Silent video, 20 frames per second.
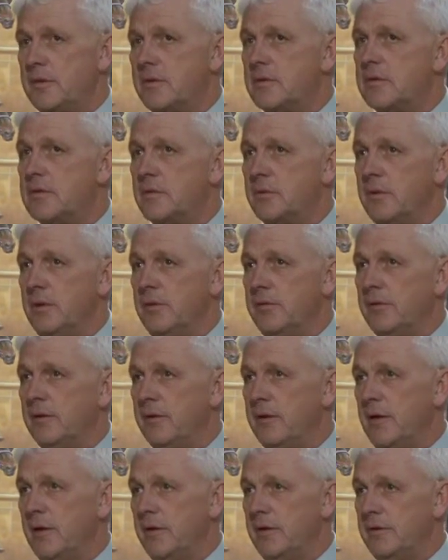We've
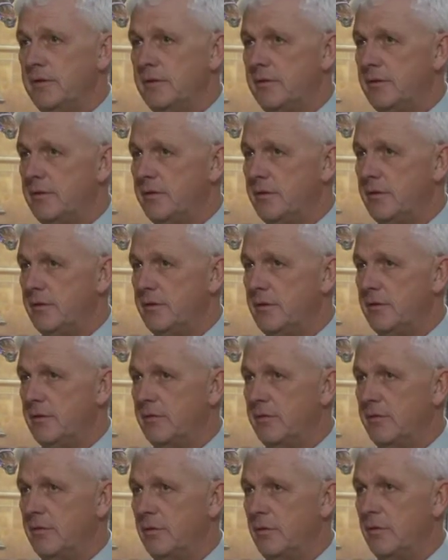got
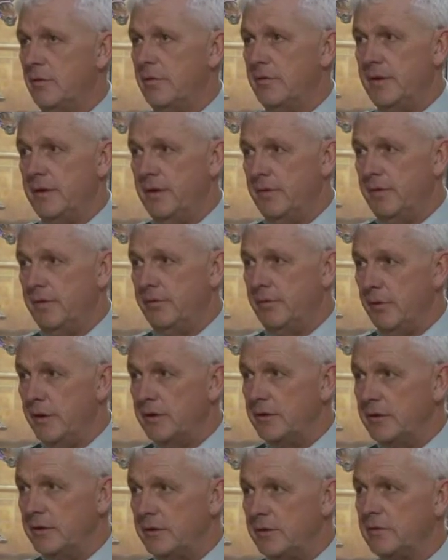4 or 5
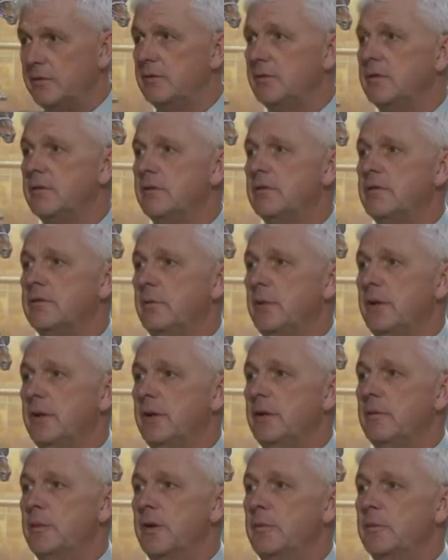French
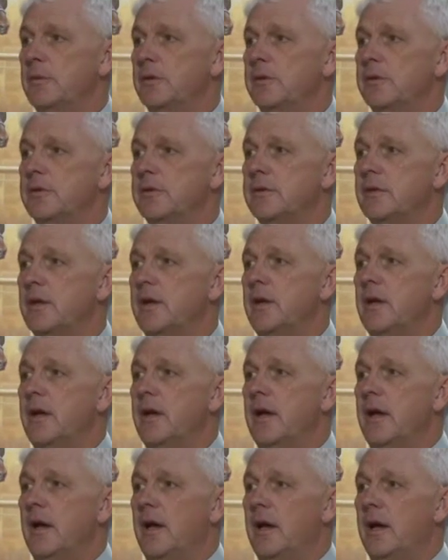speaking members.
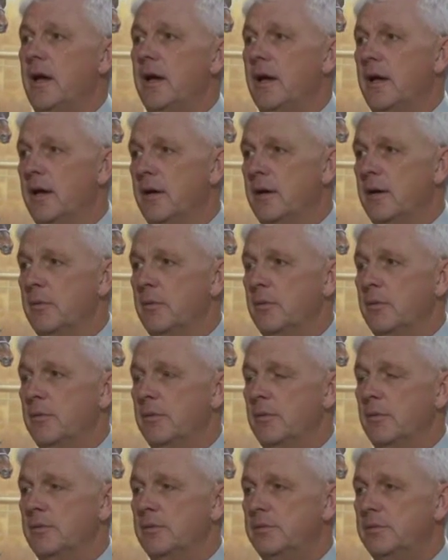
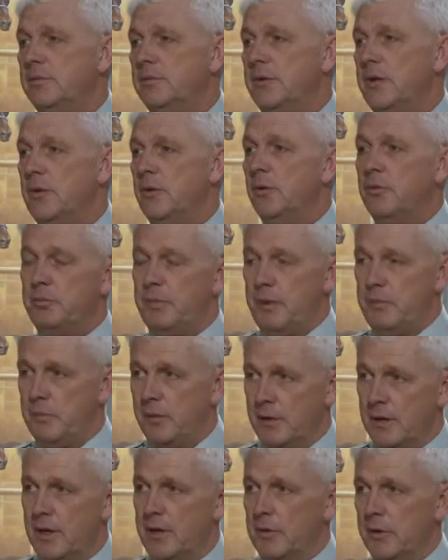You know,
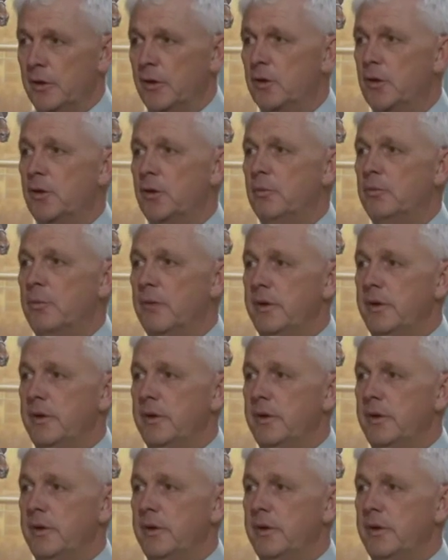people come and go, but